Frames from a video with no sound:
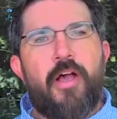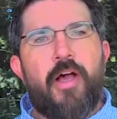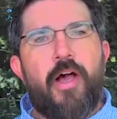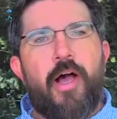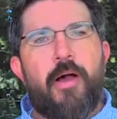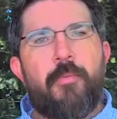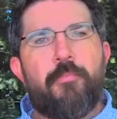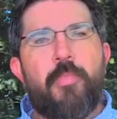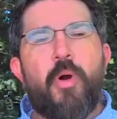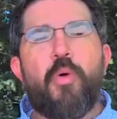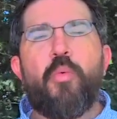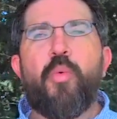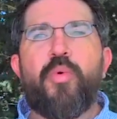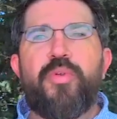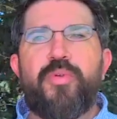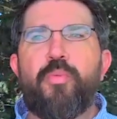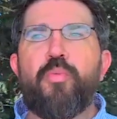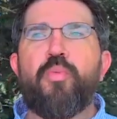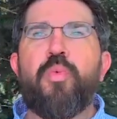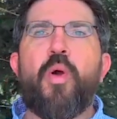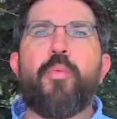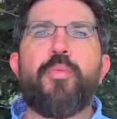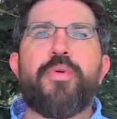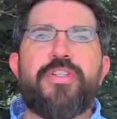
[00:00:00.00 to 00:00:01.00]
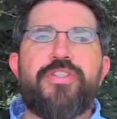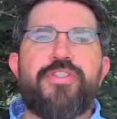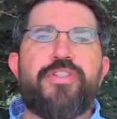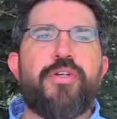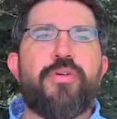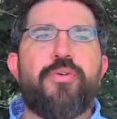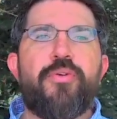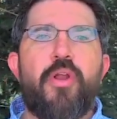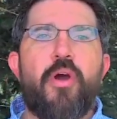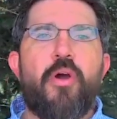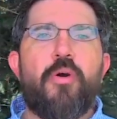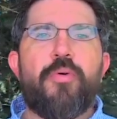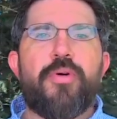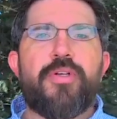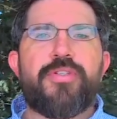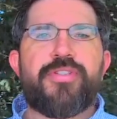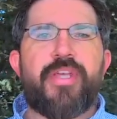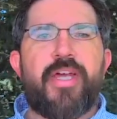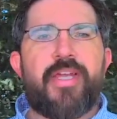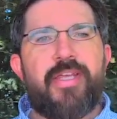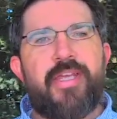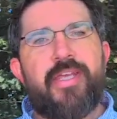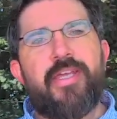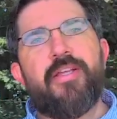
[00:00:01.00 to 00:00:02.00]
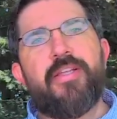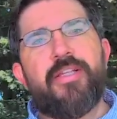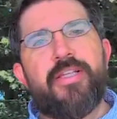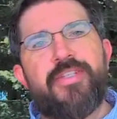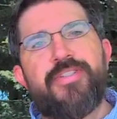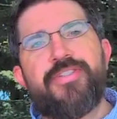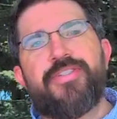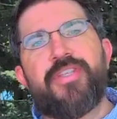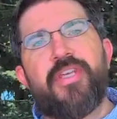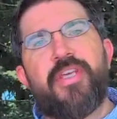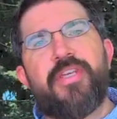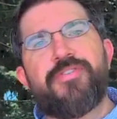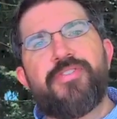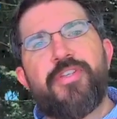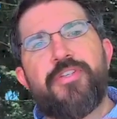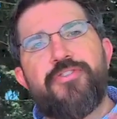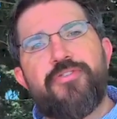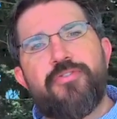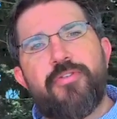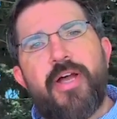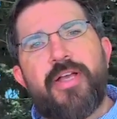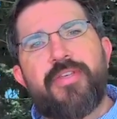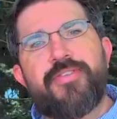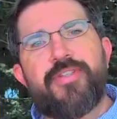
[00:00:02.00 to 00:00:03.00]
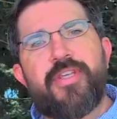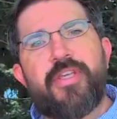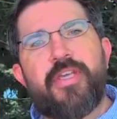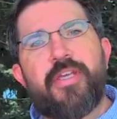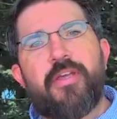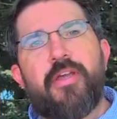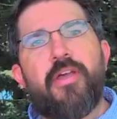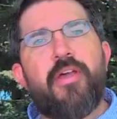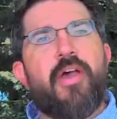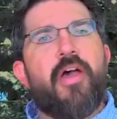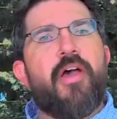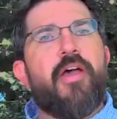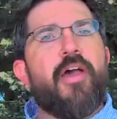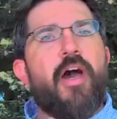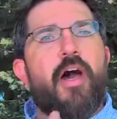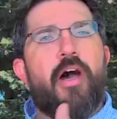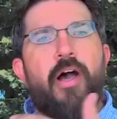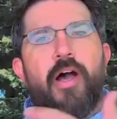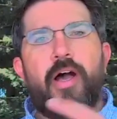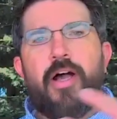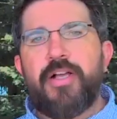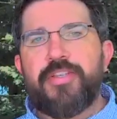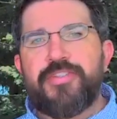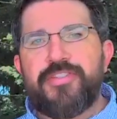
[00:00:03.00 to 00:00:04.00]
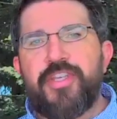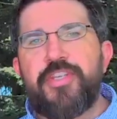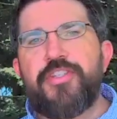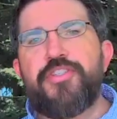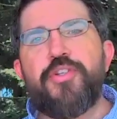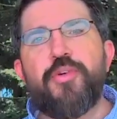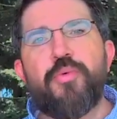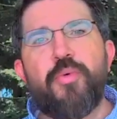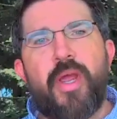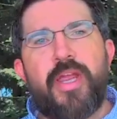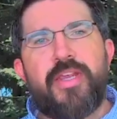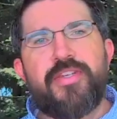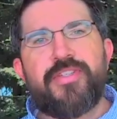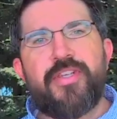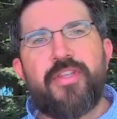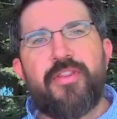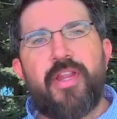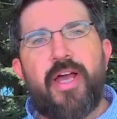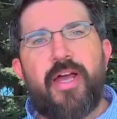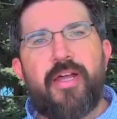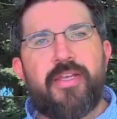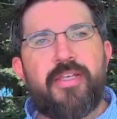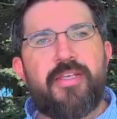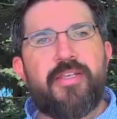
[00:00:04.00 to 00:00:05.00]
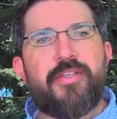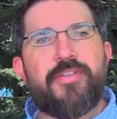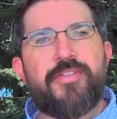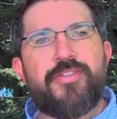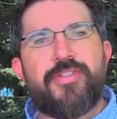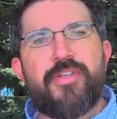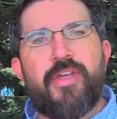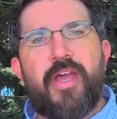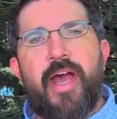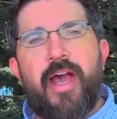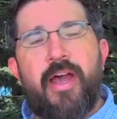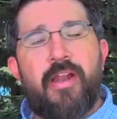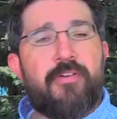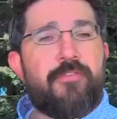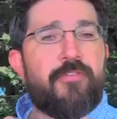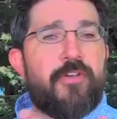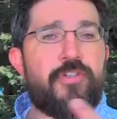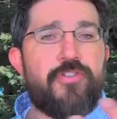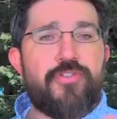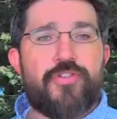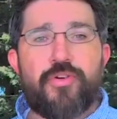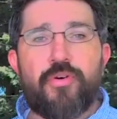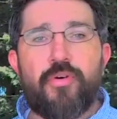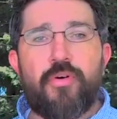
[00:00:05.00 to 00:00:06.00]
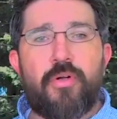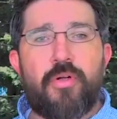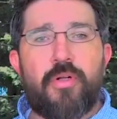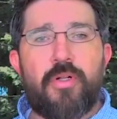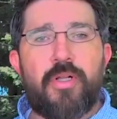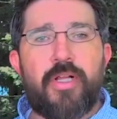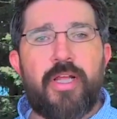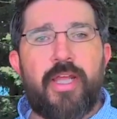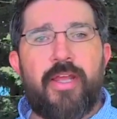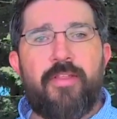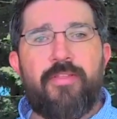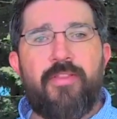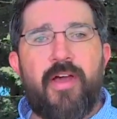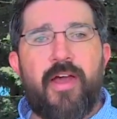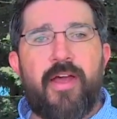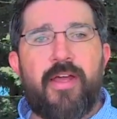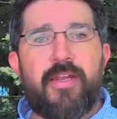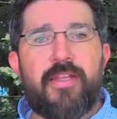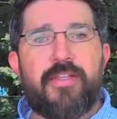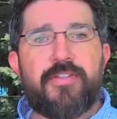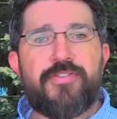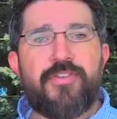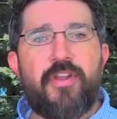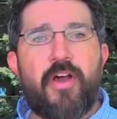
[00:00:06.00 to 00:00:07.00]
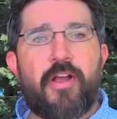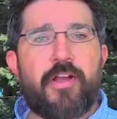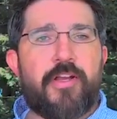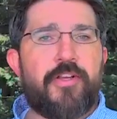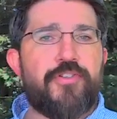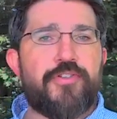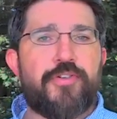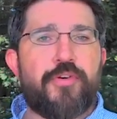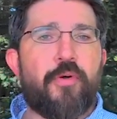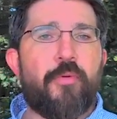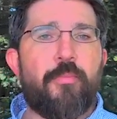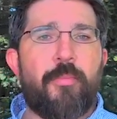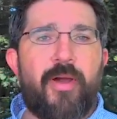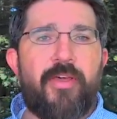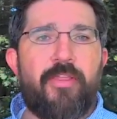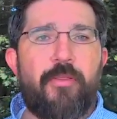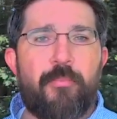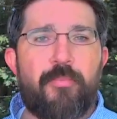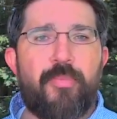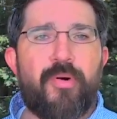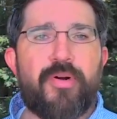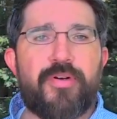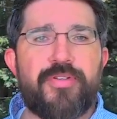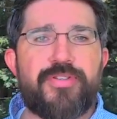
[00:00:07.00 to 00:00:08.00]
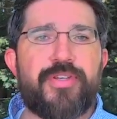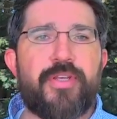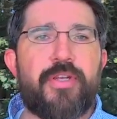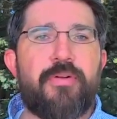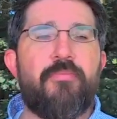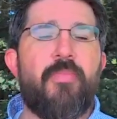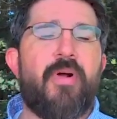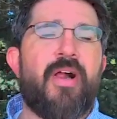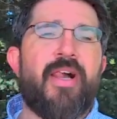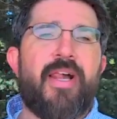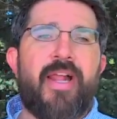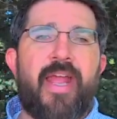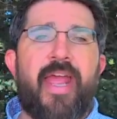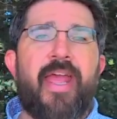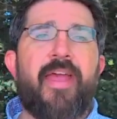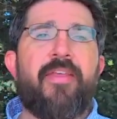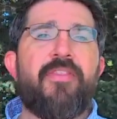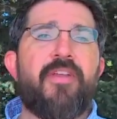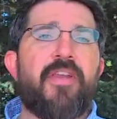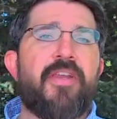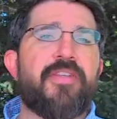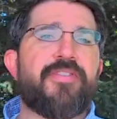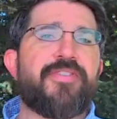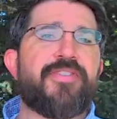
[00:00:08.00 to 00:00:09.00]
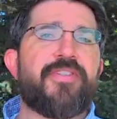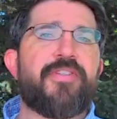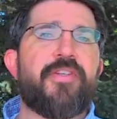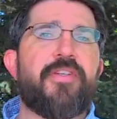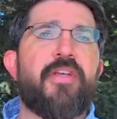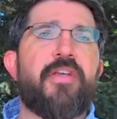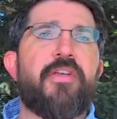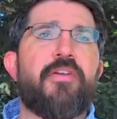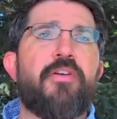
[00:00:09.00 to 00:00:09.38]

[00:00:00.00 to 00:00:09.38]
But what we do know is that he at least is addressing a situation that is out of control and that is not controlled by the person, and then it's